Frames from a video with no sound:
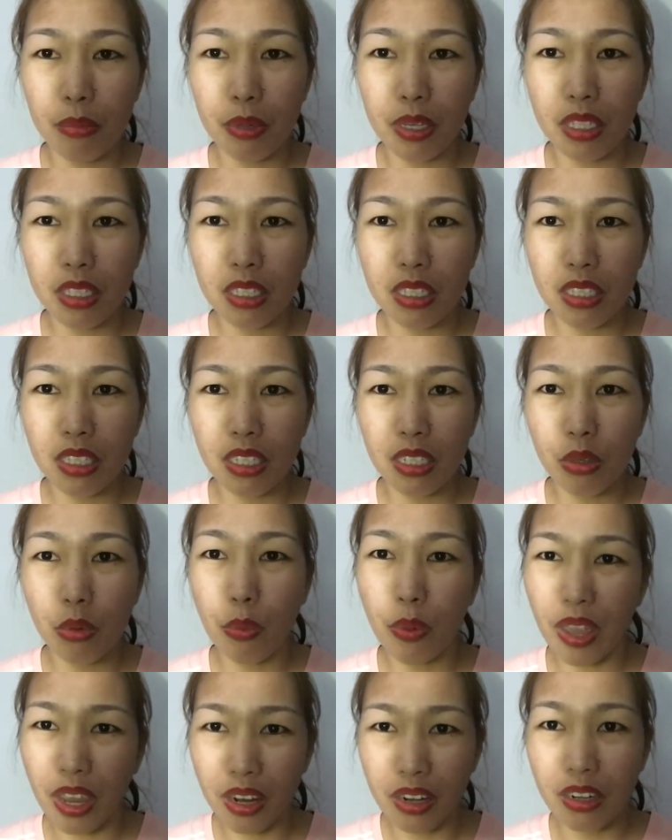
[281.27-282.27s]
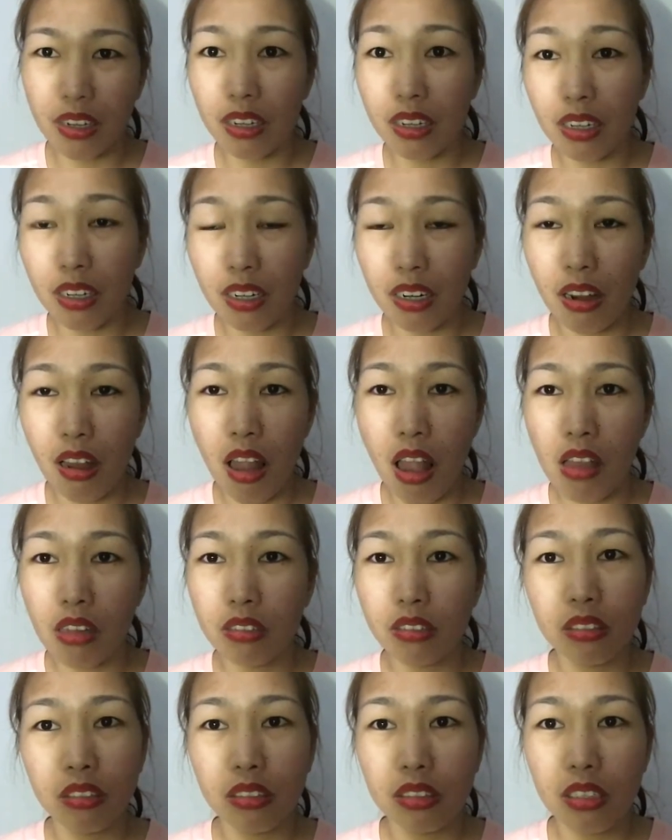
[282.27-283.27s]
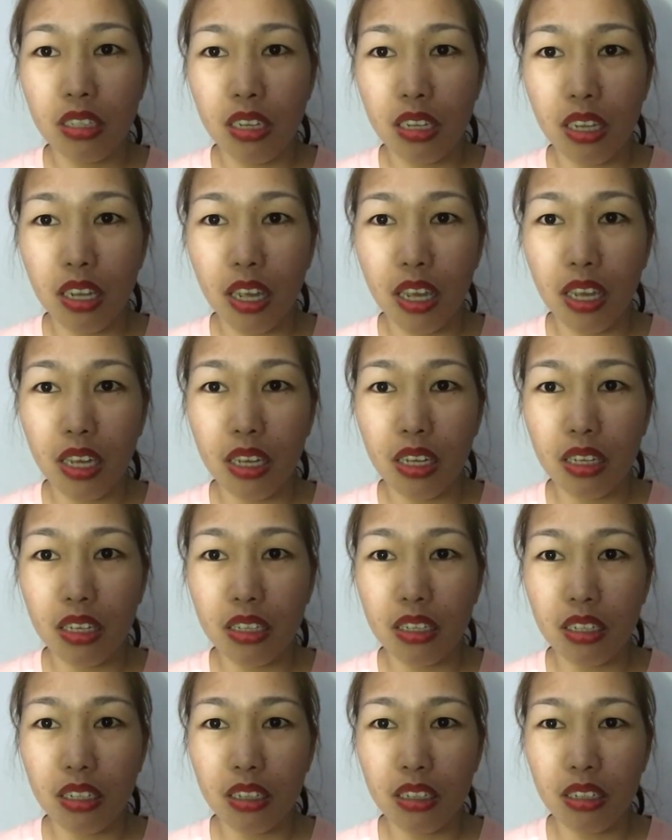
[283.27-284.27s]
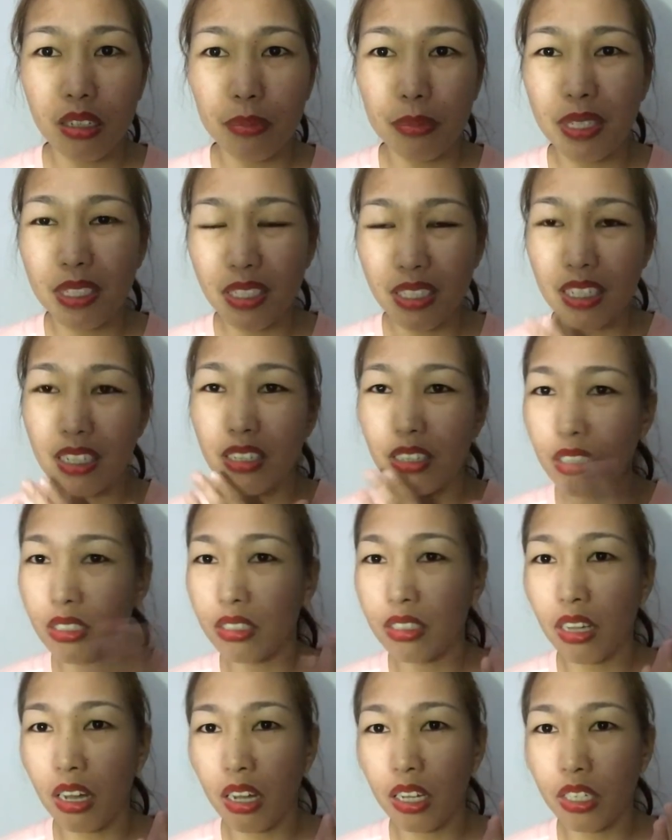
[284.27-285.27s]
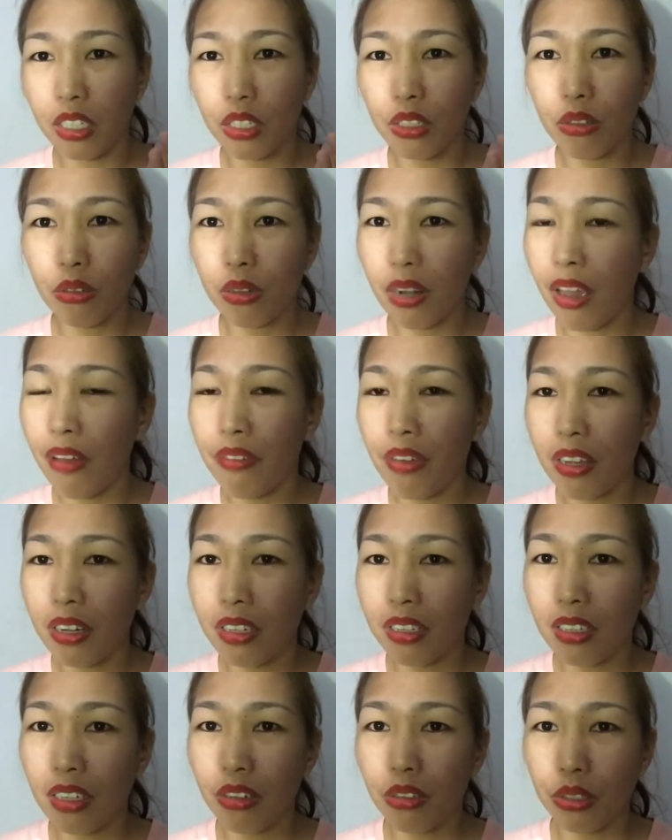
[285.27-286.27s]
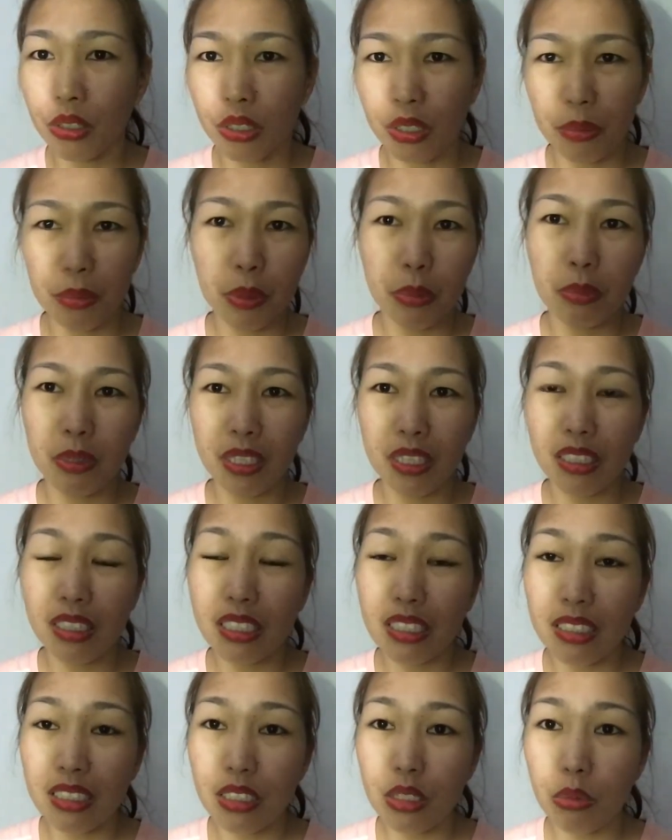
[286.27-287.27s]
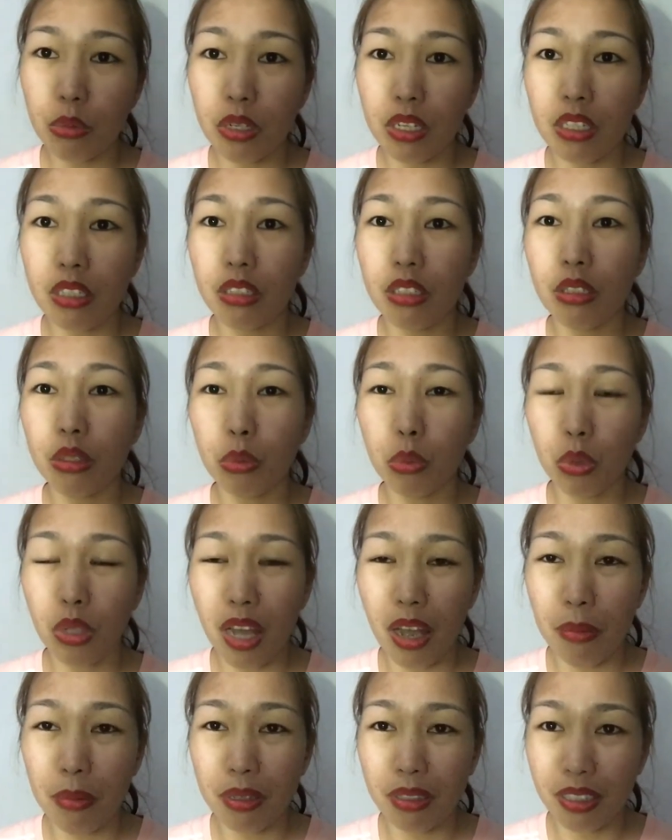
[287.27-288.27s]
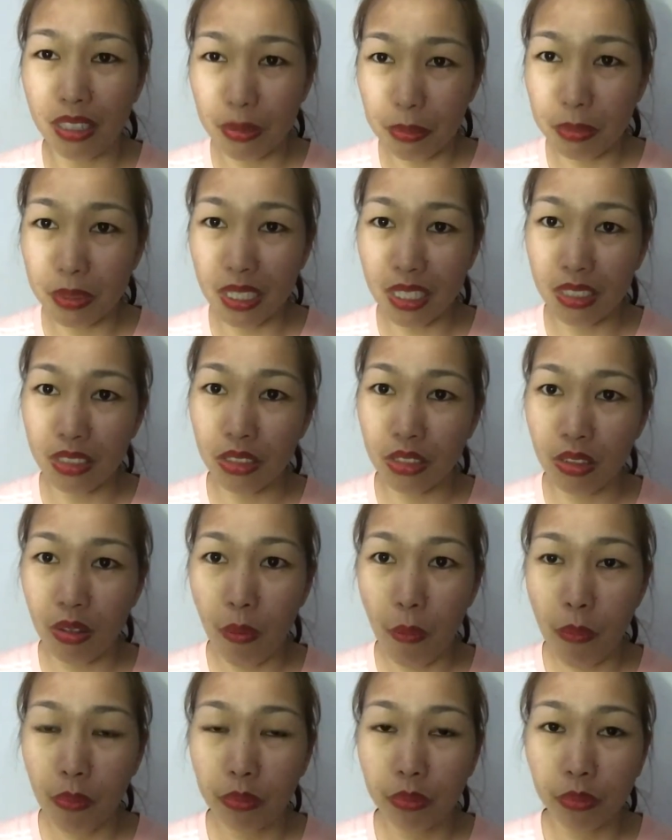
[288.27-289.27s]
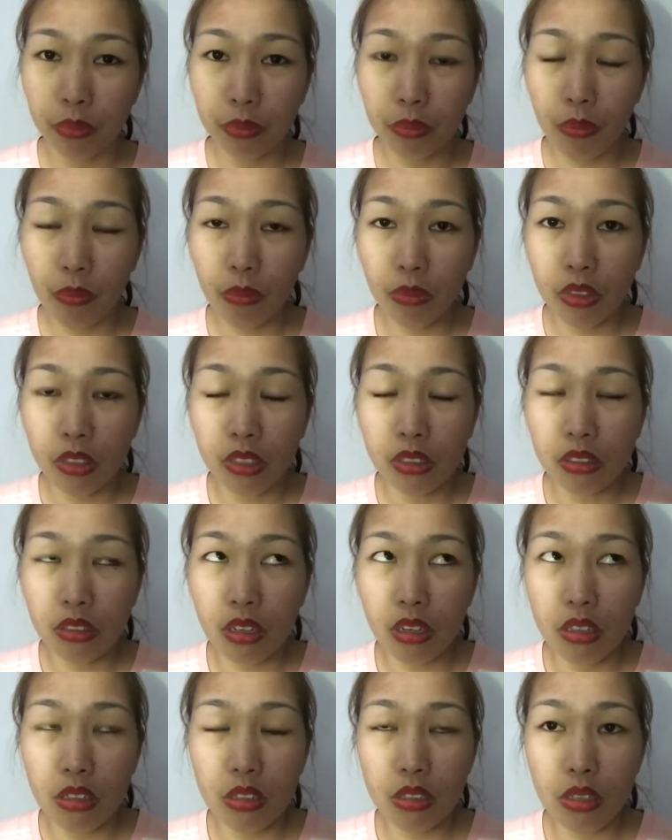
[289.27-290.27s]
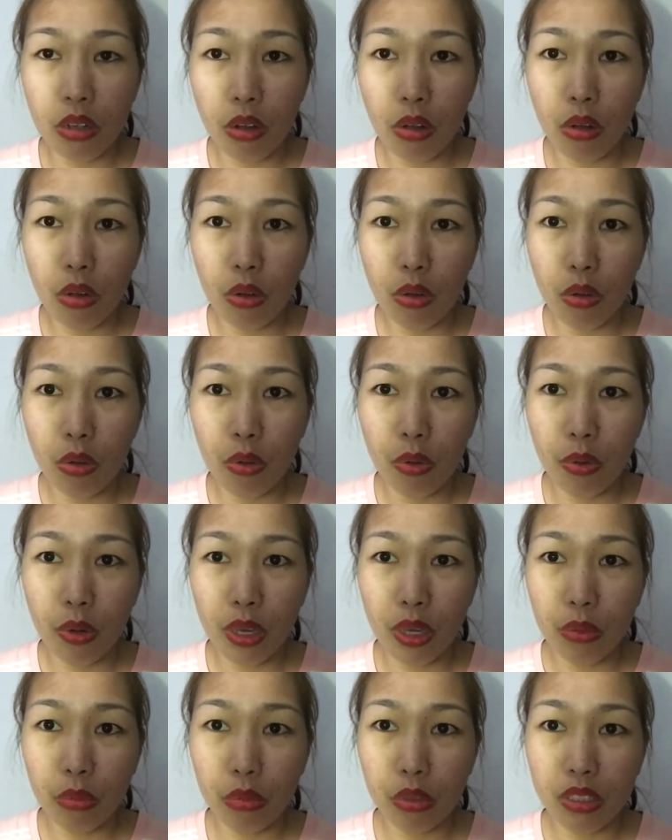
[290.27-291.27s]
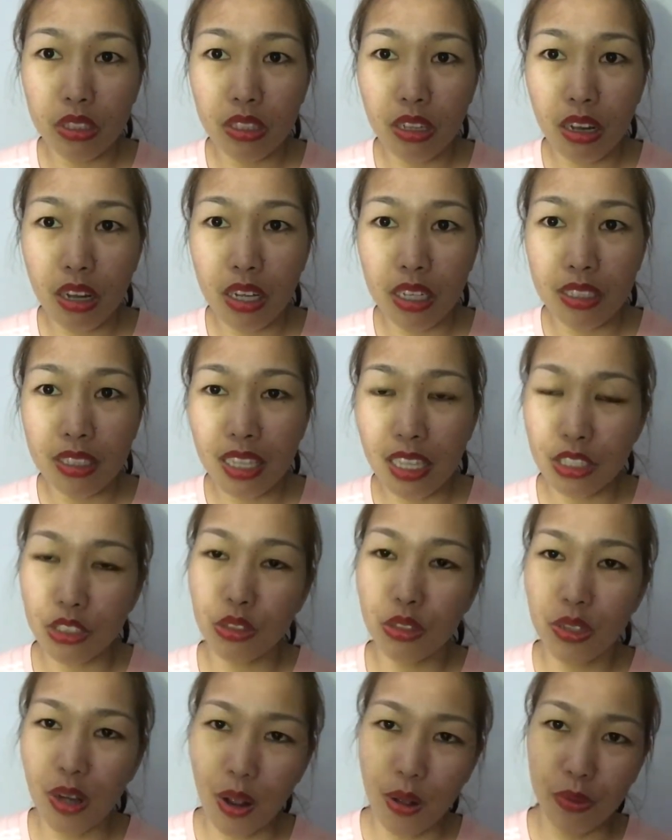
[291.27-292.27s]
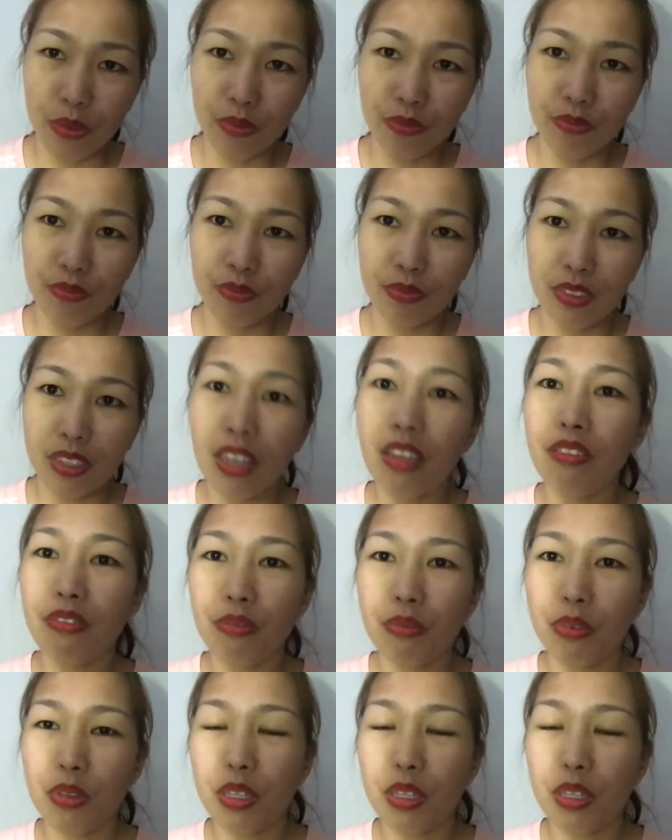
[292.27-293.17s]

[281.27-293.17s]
it's gonna wear like as in and non, you don't have anything on your lips, but this one it will have a lip tint, so it will not let you down if